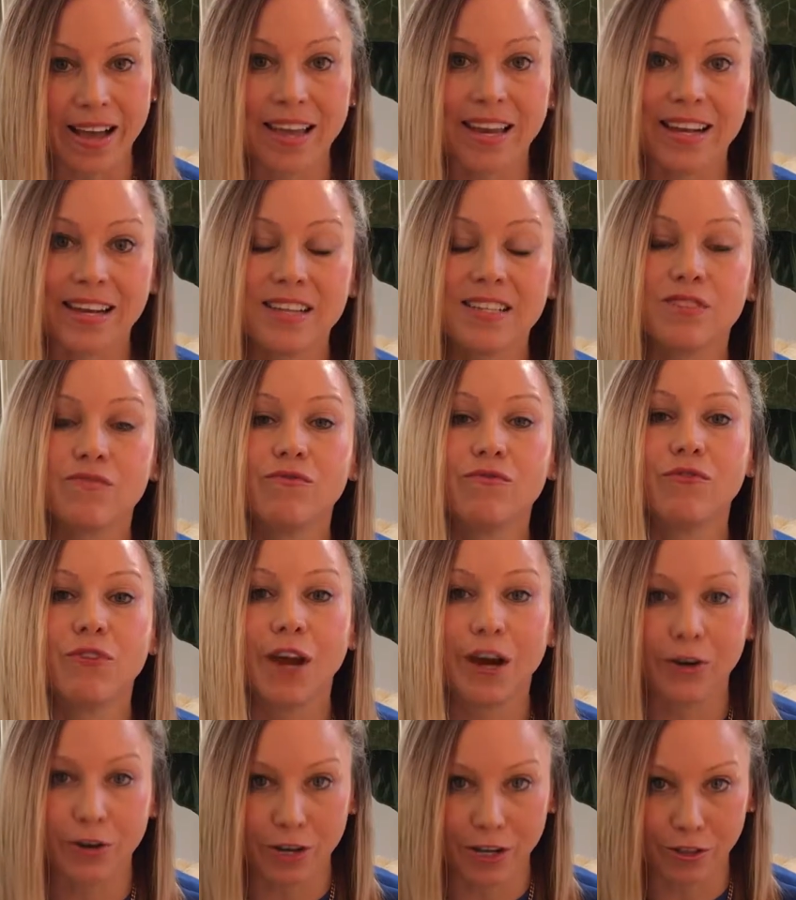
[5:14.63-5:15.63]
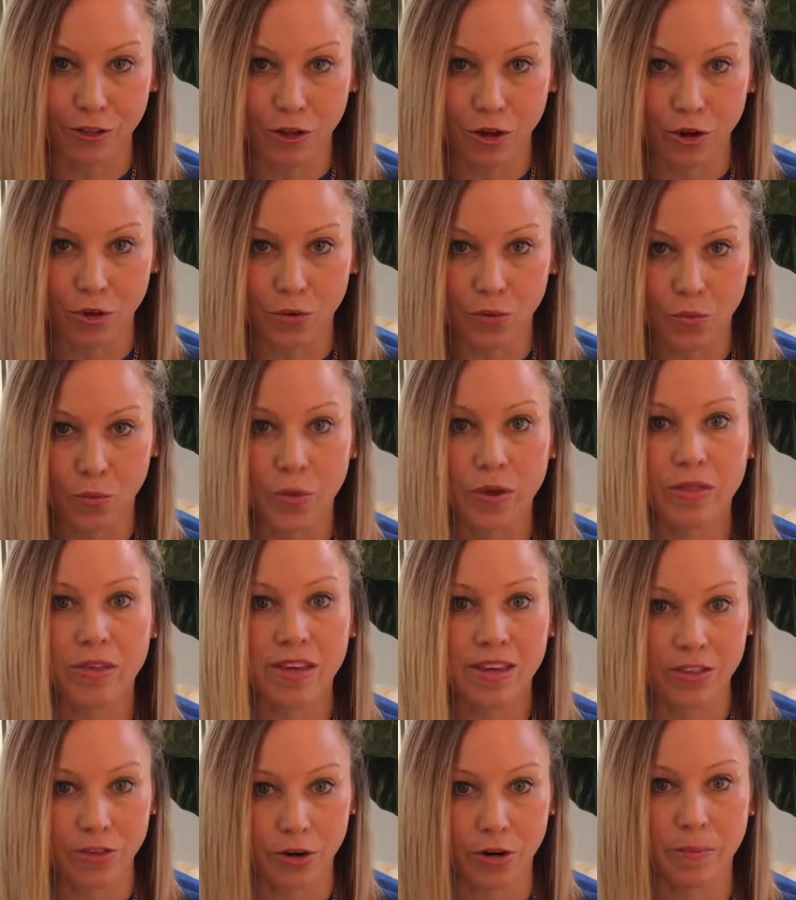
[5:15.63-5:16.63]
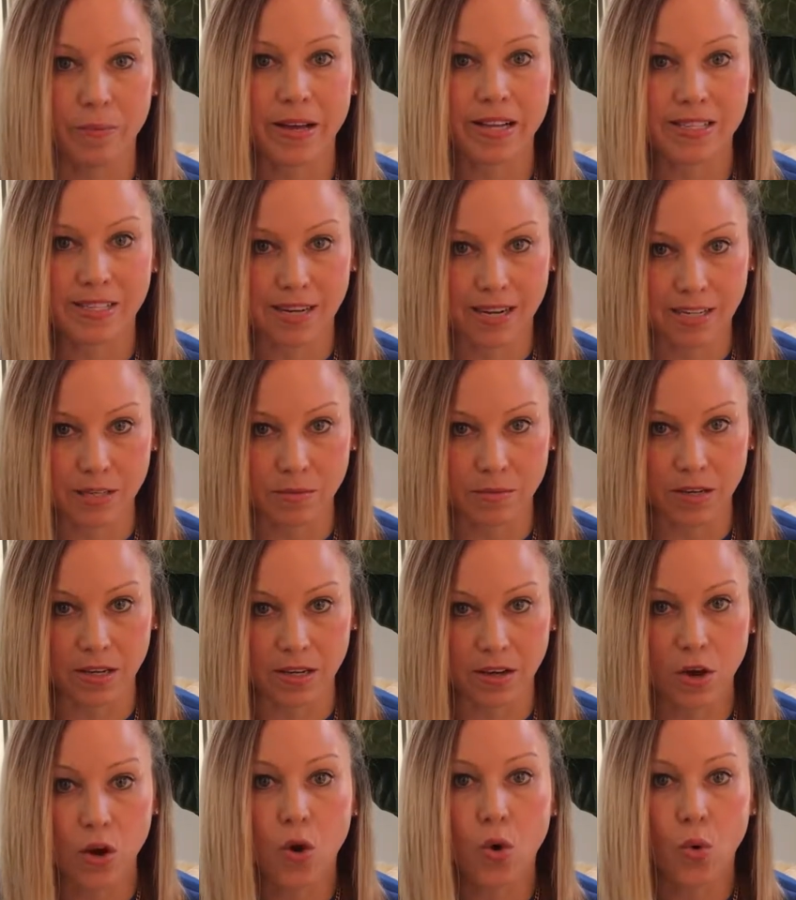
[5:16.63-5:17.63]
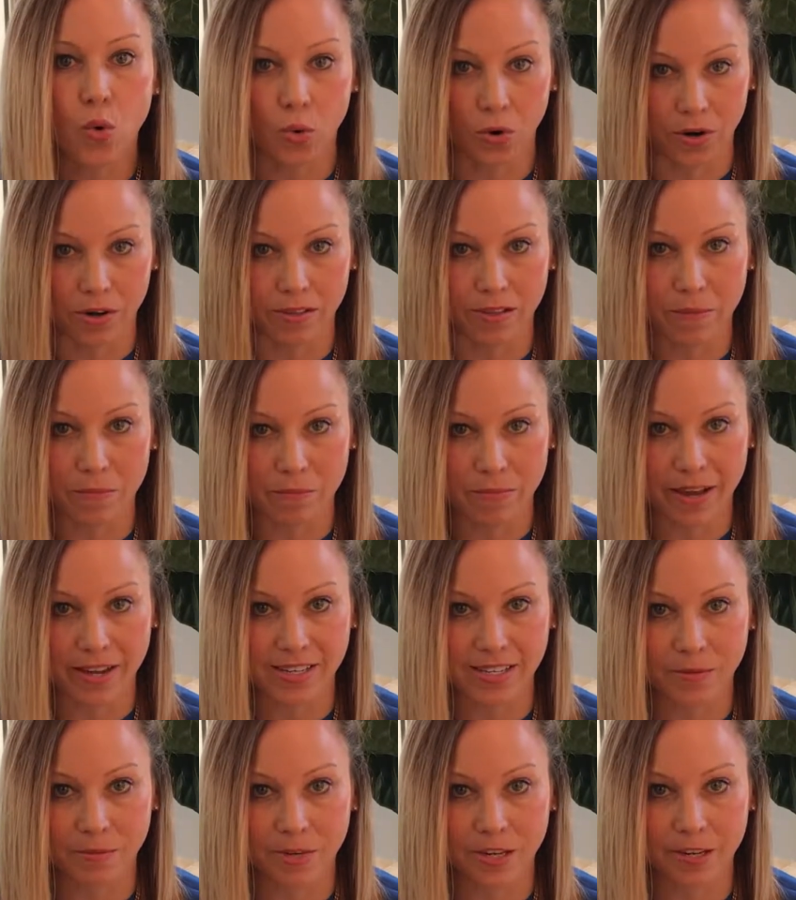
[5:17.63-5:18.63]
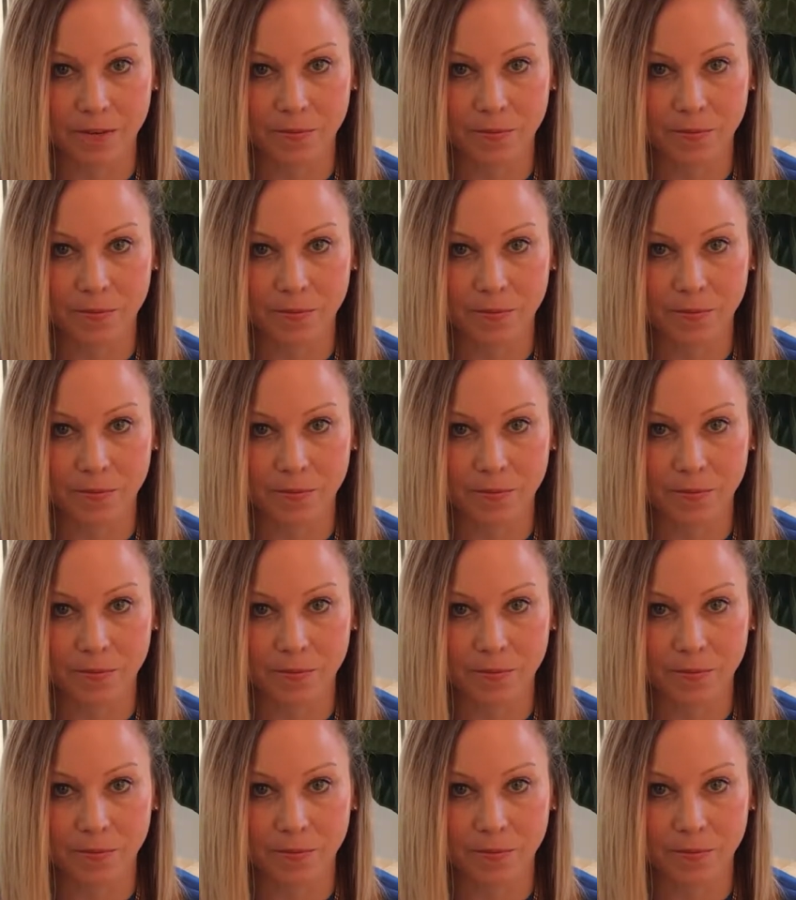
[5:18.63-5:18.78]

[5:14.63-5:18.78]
And it is very low with either a mastectomy or a lumpectomy.